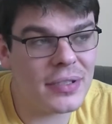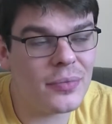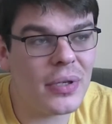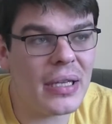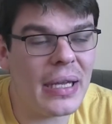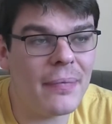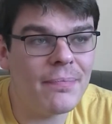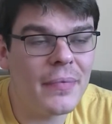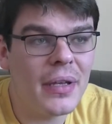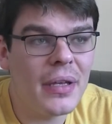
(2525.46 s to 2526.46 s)
really...
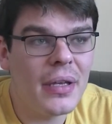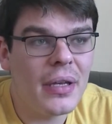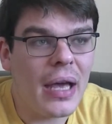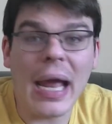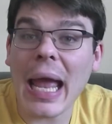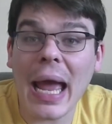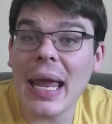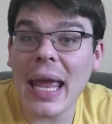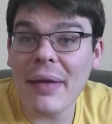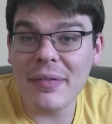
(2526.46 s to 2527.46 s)
I
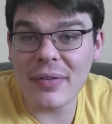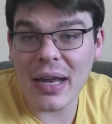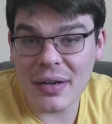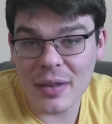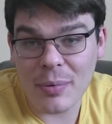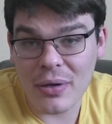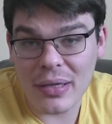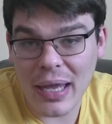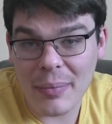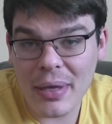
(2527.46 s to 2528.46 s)
haven't even gotten to that part of the
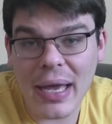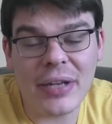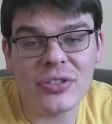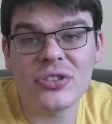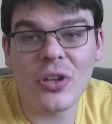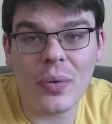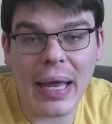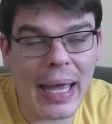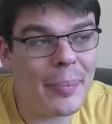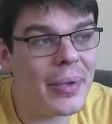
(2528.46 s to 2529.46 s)
game yet. I just know what
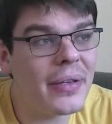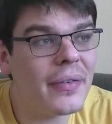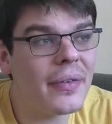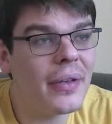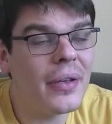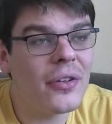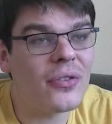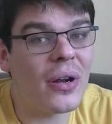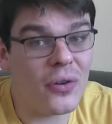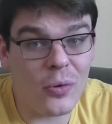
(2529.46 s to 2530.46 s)
happens, so I
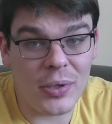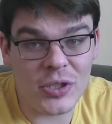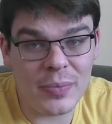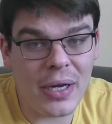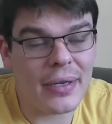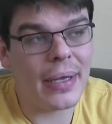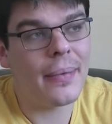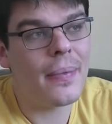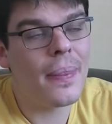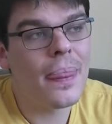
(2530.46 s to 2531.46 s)
don't know much about it
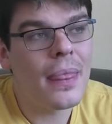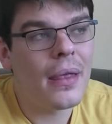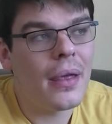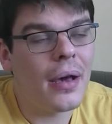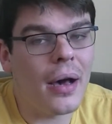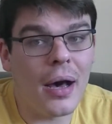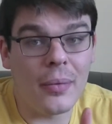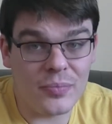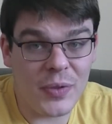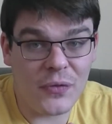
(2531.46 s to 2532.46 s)

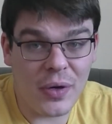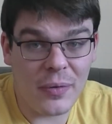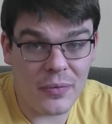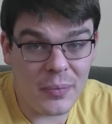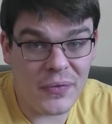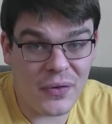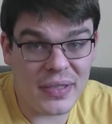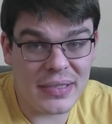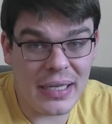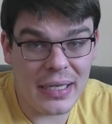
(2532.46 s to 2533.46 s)
before I
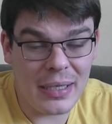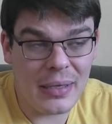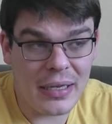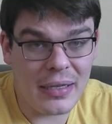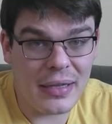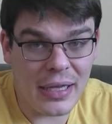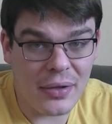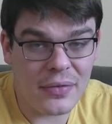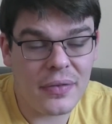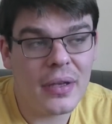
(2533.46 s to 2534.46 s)
say anything
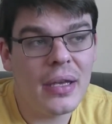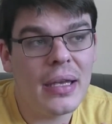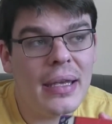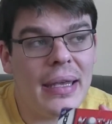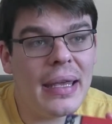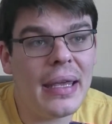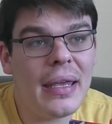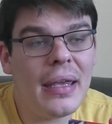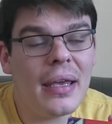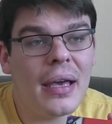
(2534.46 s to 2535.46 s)
else. He